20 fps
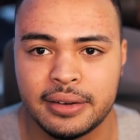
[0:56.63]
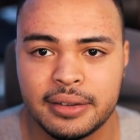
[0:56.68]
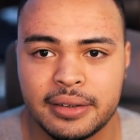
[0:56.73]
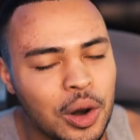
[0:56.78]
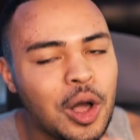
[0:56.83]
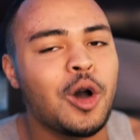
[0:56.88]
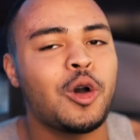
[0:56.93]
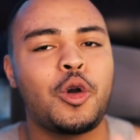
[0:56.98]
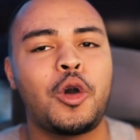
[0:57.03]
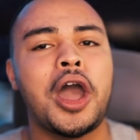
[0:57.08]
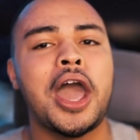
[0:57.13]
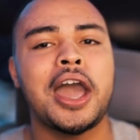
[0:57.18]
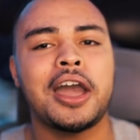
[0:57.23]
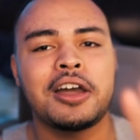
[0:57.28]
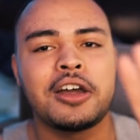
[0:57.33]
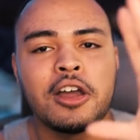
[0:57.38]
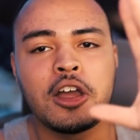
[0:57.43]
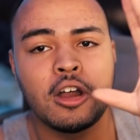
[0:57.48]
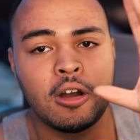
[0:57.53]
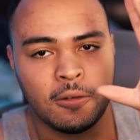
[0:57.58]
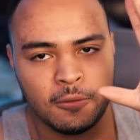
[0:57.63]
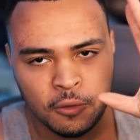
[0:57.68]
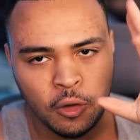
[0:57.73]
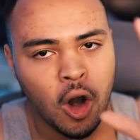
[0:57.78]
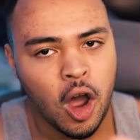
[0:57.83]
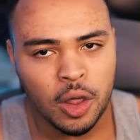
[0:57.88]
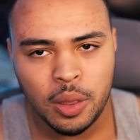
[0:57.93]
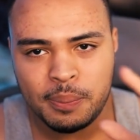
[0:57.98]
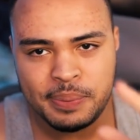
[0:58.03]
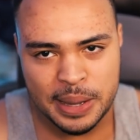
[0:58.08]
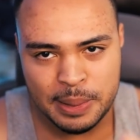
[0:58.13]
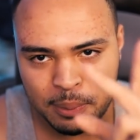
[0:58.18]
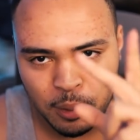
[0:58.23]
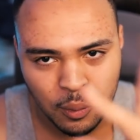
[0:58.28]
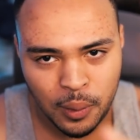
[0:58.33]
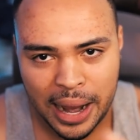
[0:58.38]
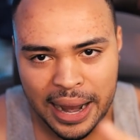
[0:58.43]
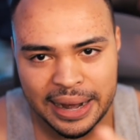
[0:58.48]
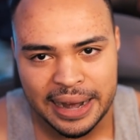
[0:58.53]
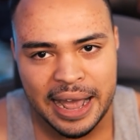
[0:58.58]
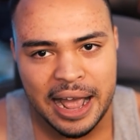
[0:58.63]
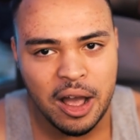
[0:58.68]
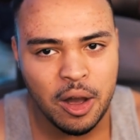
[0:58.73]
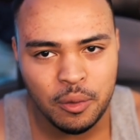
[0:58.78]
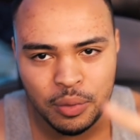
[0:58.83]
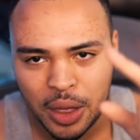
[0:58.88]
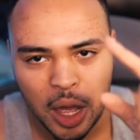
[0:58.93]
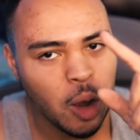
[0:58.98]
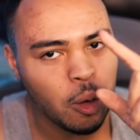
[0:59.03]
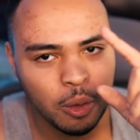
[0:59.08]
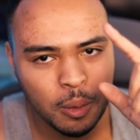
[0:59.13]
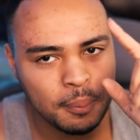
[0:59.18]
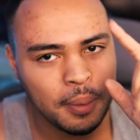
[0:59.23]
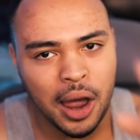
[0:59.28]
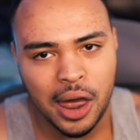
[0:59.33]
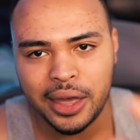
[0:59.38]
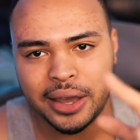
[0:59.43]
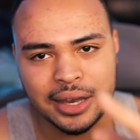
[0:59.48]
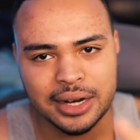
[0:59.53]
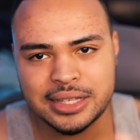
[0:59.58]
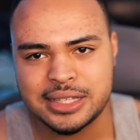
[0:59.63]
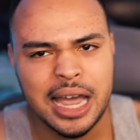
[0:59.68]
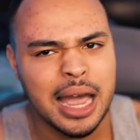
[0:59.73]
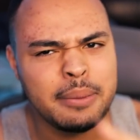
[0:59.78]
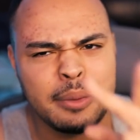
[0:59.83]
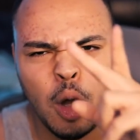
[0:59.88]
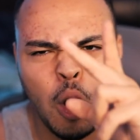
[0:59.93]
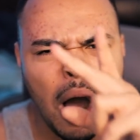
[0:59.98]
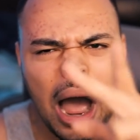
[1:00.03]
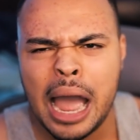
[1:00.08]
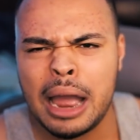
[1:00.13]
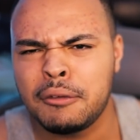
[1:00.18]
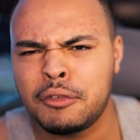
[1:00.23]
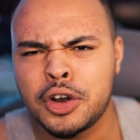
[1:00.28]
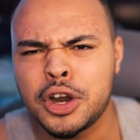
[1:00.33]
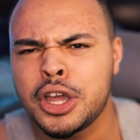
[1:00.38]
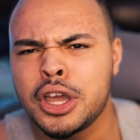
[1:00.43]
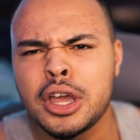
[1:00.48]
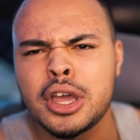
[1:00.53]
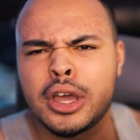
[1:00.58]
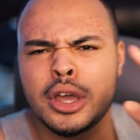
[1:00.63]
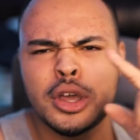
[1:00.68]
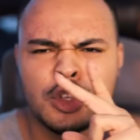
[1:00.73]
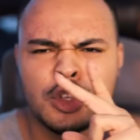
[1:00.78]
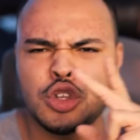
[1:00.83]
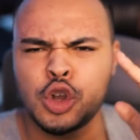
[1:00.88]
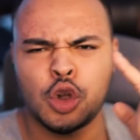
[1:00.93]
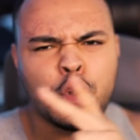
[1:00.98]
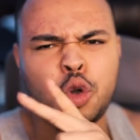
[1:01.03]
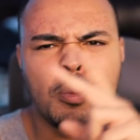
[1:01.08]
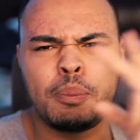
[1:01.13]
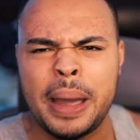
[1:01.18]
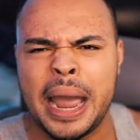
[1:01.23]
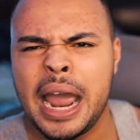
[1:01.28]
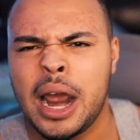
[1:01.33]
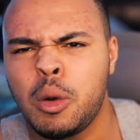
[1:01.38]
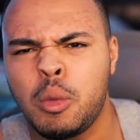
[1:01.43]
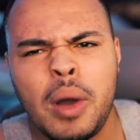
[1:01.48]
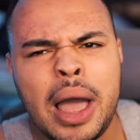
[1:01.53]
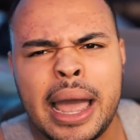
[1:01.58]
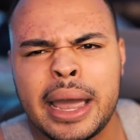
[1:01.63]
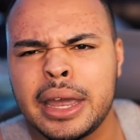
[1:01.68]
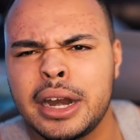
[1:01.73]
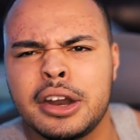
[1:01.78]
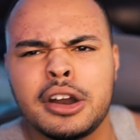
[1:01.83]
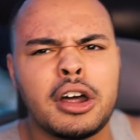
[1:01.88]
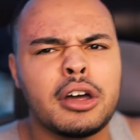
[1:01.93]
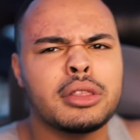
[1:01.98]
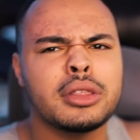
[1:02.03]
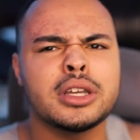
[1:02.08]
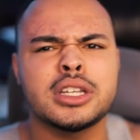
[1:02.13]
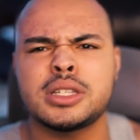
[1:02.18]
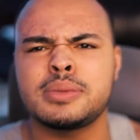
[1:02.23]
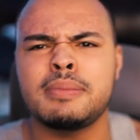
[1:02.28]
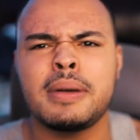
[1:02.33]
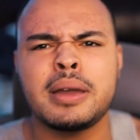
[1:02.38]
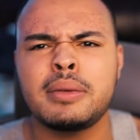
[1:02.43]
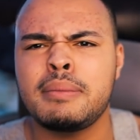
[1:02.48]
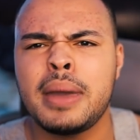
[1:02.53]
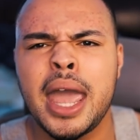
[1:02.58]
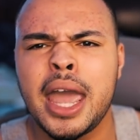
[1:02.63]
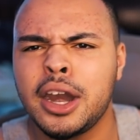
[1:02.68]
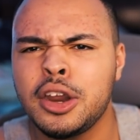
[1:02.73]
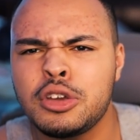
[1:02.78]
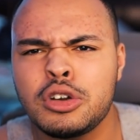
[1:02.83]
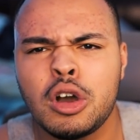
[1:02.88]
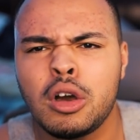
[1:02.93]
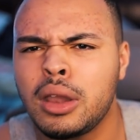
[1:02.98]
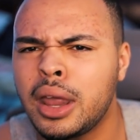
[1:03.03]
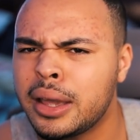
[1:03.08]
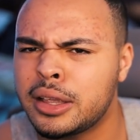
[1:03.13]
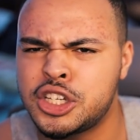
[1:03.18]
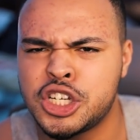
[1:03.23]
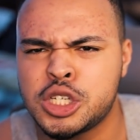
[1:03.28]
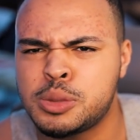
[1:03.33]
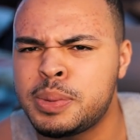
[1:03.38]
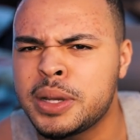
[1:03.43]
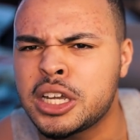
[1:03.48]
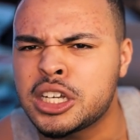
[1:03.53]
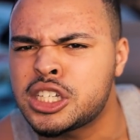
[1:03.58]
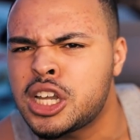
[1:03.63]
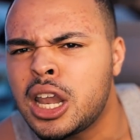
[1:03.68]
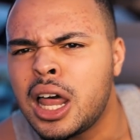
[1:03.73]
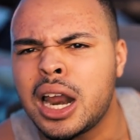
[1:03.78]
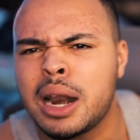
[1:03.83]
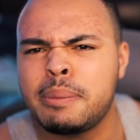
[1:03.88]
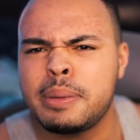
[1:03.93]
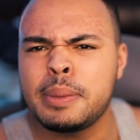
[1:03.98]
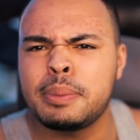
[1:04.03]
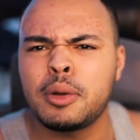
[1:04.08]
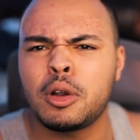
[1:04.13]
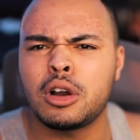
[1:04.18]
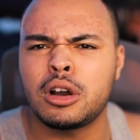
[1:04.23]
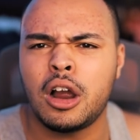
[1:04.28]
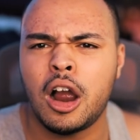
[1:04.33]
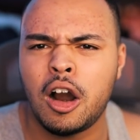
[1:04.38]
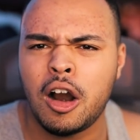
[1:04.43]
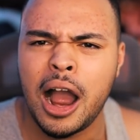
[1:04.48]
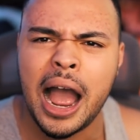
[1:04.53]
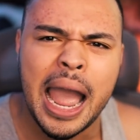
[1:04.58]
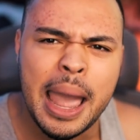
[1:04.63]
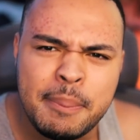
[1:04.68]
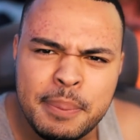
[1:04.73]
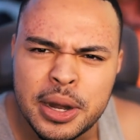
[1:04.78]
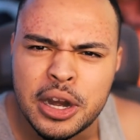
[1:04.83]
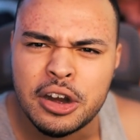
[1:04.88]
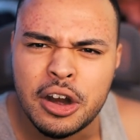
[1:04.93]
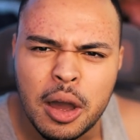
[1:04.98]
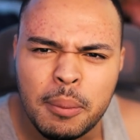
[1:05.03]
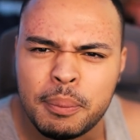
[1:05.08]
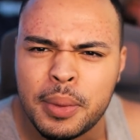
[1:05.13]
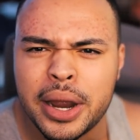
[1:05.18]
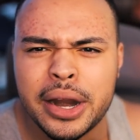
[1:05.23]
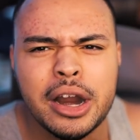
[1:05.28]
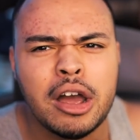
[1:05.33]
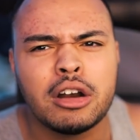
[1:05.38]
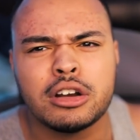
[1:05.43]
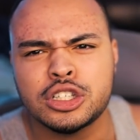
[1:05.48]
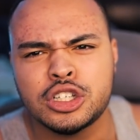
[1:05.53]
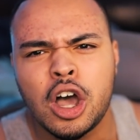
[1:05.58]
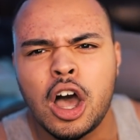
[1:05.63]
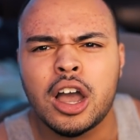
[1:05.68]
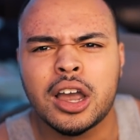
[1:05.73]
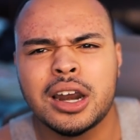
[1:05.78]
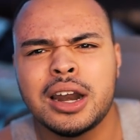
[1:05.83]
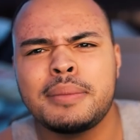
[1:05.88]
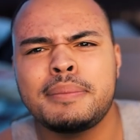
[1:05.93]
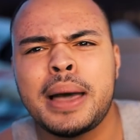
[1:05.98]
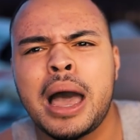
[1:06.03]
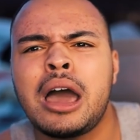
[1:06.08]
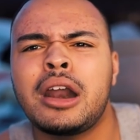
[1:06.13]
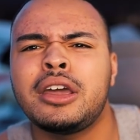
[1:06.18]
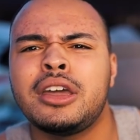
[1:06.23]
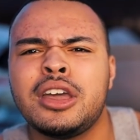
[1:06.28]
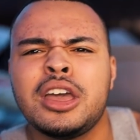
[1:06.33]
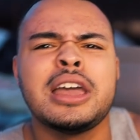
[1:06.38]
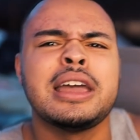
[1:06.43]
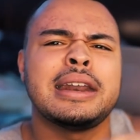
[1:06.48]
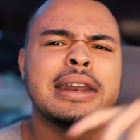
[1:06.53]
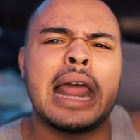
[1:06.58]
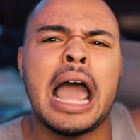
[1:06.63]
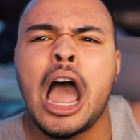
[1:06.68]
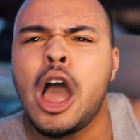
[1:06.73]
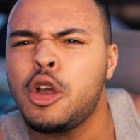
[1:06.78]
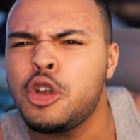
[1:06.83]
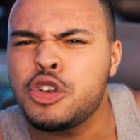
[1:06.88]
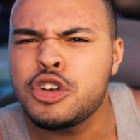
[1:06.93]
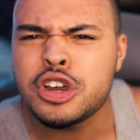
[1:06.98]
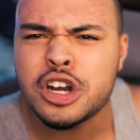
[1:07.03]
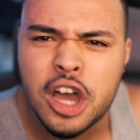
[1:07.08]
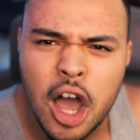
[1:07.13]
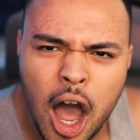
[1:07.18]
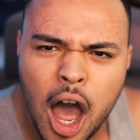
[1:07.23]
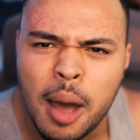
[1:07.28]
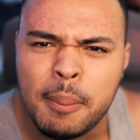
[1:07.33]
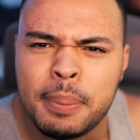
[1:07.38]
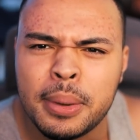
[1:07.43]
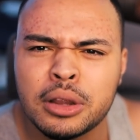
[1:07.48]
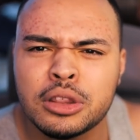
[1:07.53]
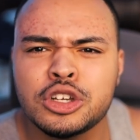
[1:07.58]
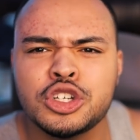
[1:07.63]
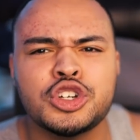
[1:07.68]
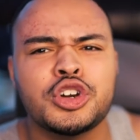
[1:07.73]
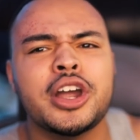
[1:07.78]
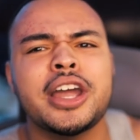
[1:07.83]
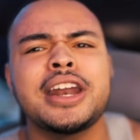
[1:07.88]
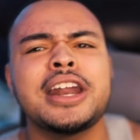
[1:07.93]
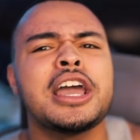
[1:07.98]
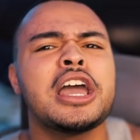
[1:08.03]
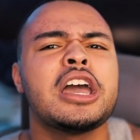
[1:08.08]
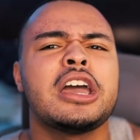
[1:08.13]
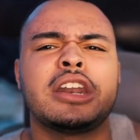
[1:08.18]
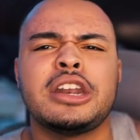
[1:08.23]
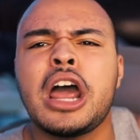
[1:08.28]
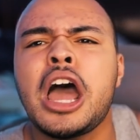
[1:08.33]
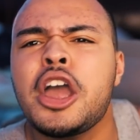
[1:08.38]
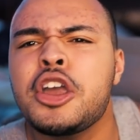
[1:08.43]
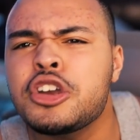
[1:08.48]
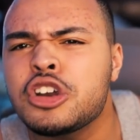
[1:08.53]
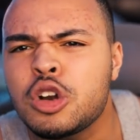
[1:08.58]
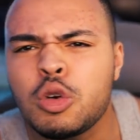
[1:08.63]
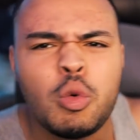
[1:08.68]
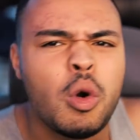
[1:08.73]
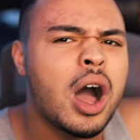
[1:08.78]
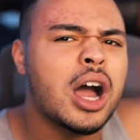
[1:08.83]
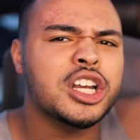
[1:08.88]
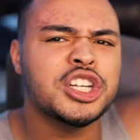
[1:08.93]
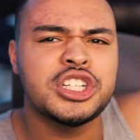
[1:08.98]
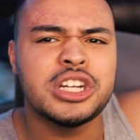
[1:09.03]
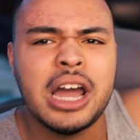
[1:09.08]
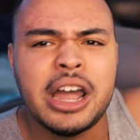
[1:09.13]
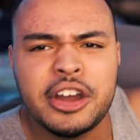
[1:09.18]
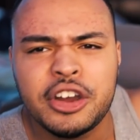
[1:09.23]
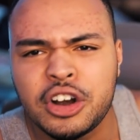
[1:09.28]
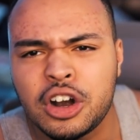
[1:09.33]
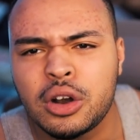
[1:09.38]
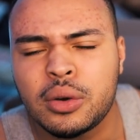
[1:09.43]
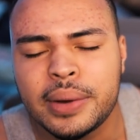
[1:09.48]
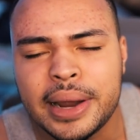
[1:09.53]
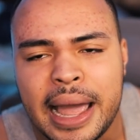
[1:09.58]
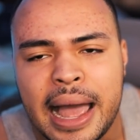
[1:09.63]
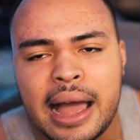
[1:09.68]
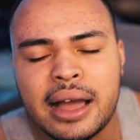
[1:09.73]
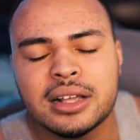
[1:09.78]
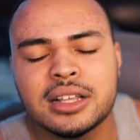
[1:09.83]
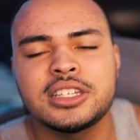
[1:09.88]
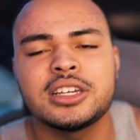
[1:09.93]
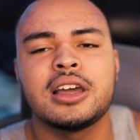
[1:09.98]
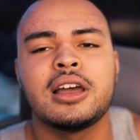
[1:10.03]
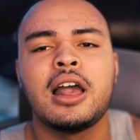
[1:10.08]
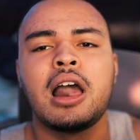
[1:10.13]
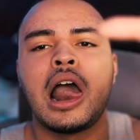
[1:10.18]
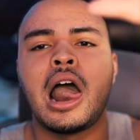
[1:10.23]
Real quick, for all the people right now that were probably going to type, yo, Ivory, so you bandwagoning on this, man? You know, like, just because a lot of people are hyping it up right now, are talking about it, now you're gonna hop on the train, now you're gonna watch, now you're gonna react.